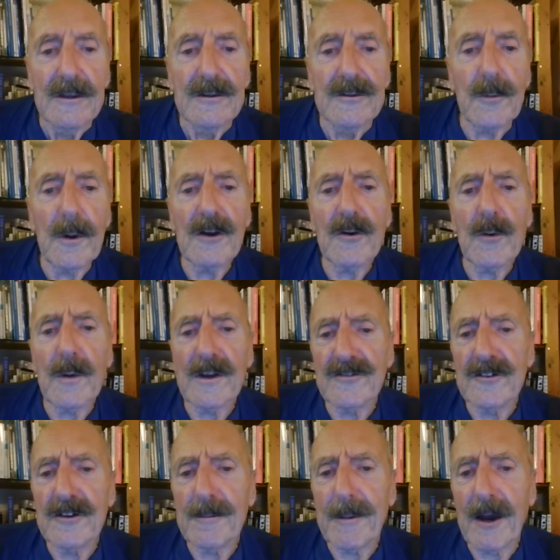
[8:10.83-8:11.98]
The one
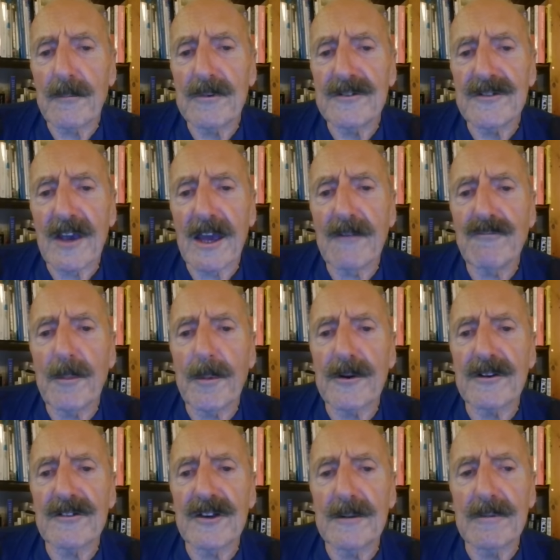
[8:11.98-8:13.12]
question about which
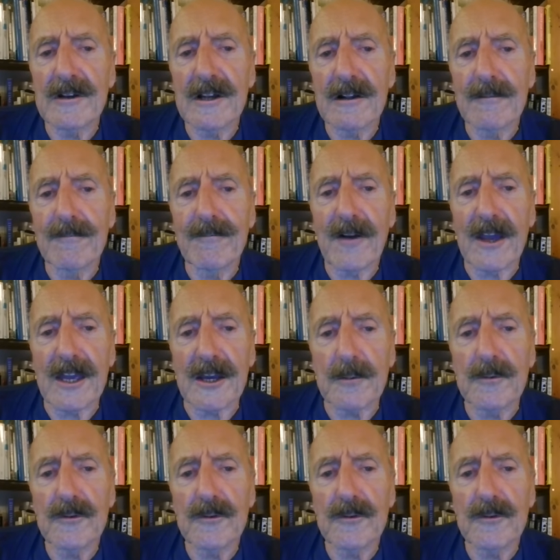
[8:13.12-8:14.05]
everybody seemed a little vague